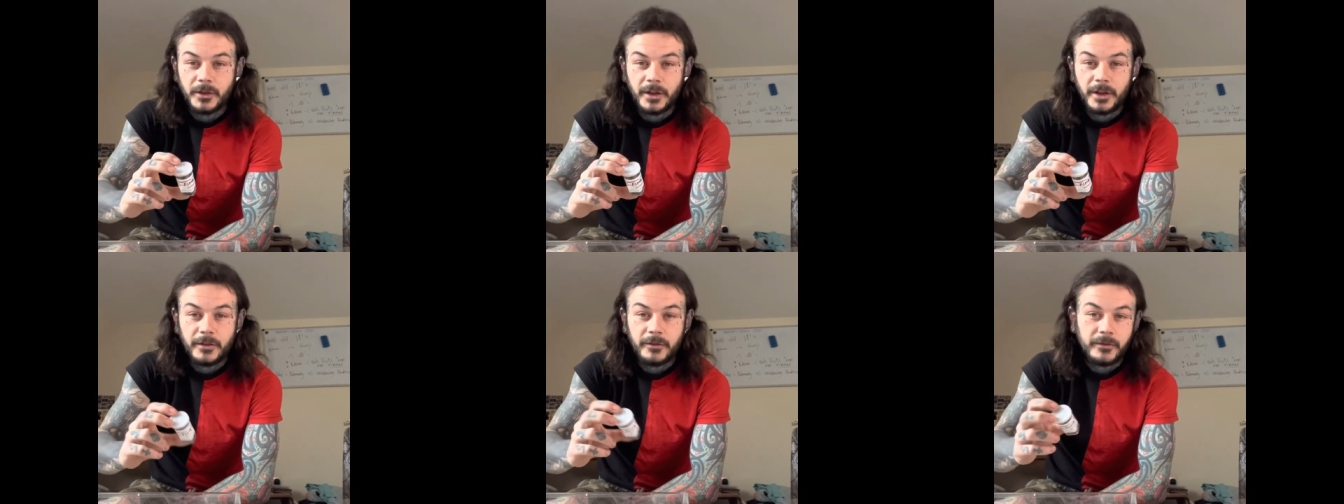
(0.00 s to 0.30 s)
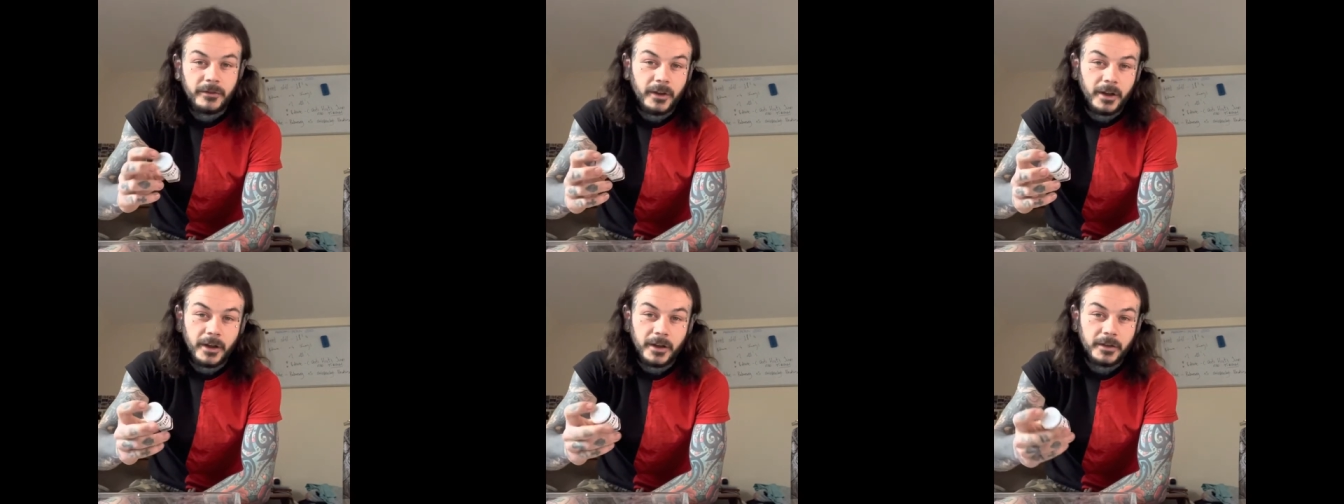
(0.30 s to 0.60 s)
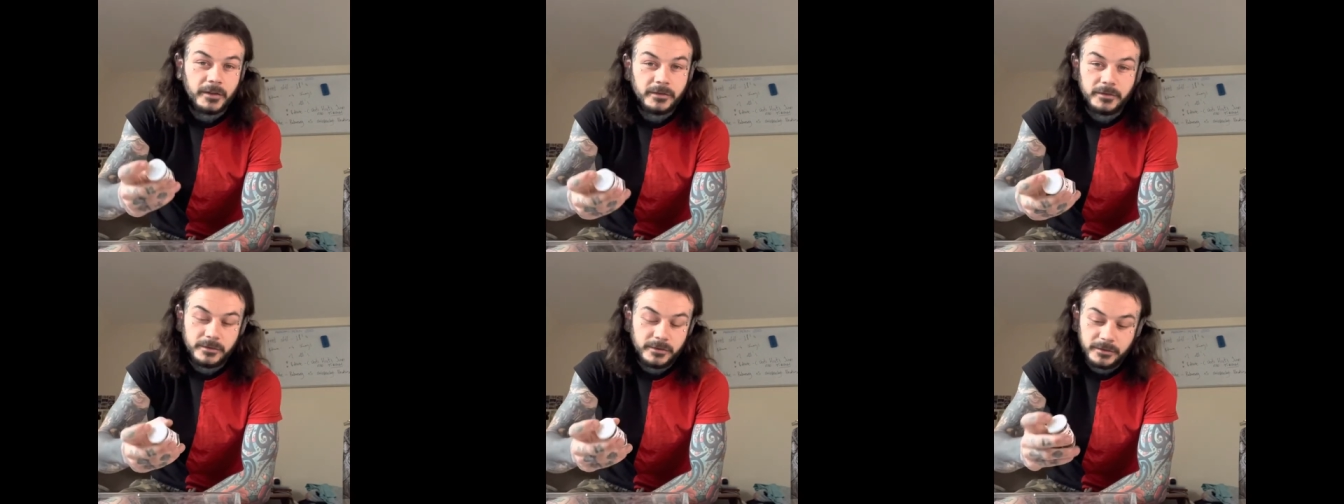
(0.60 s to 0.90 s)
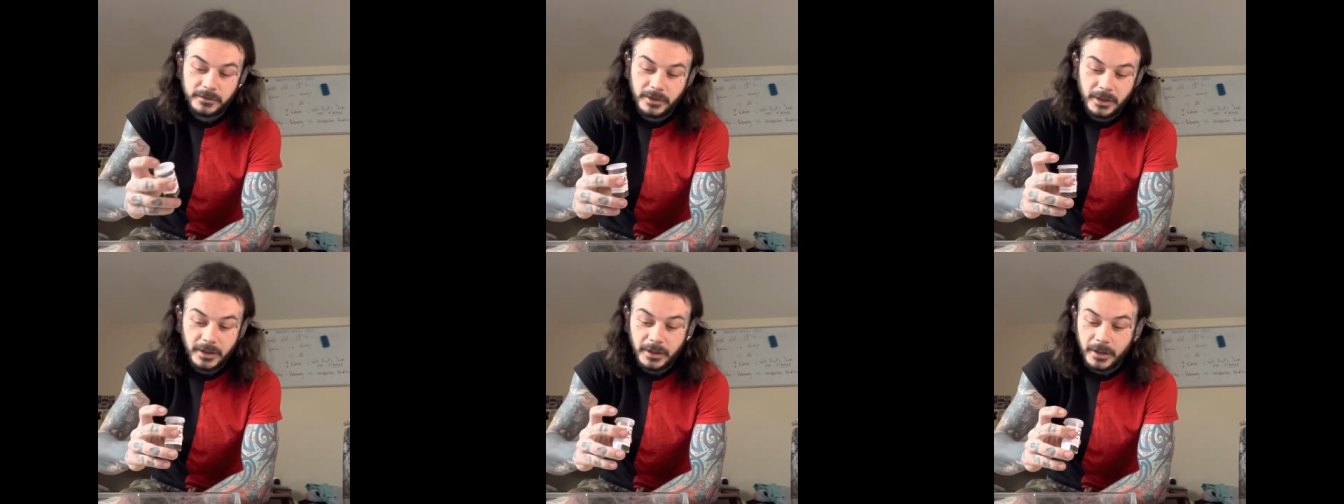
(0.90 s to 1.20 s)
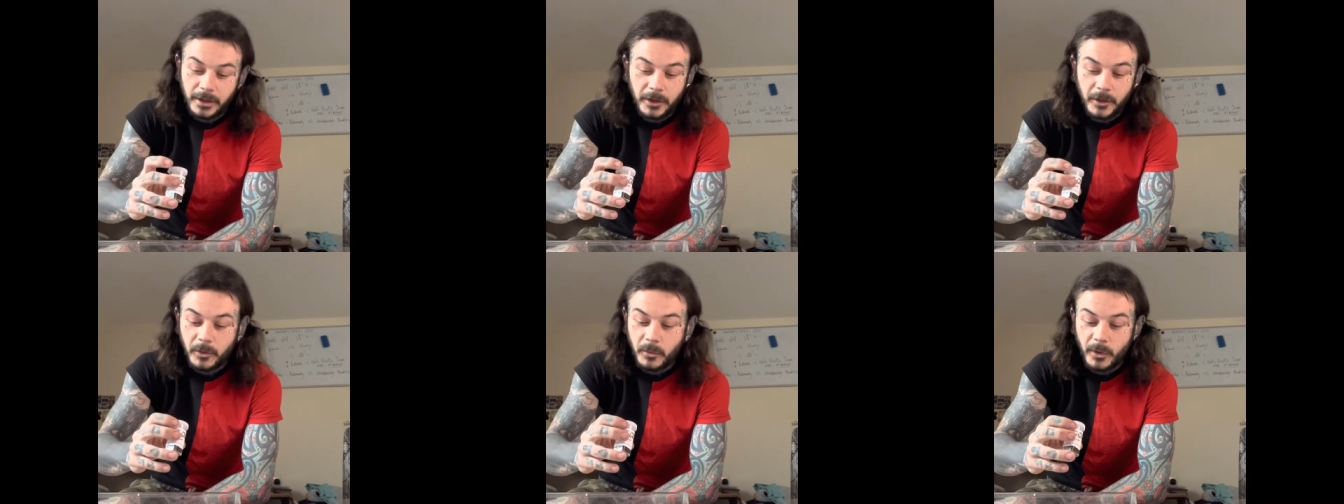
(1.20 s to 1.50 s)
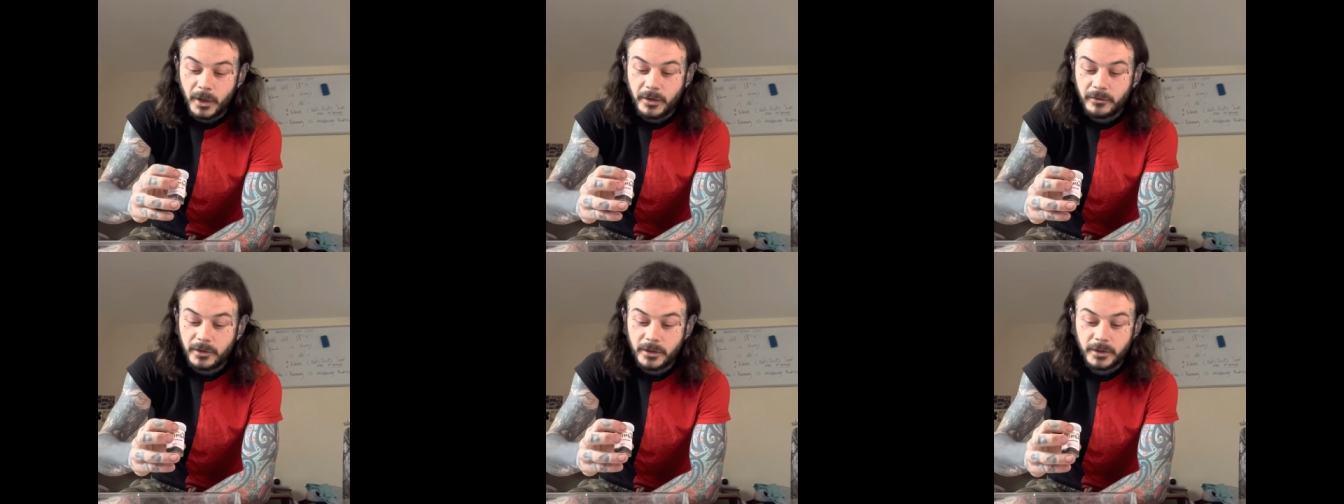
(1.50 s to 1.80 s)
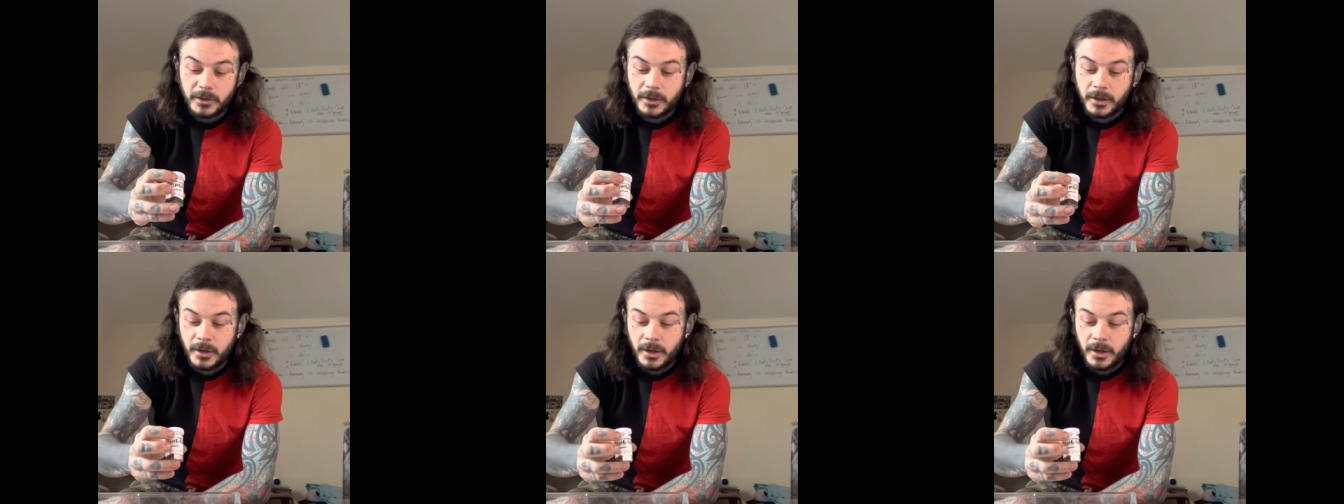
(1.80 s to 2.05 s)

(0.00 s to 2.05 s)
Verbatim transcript: if they're needing it or whatever.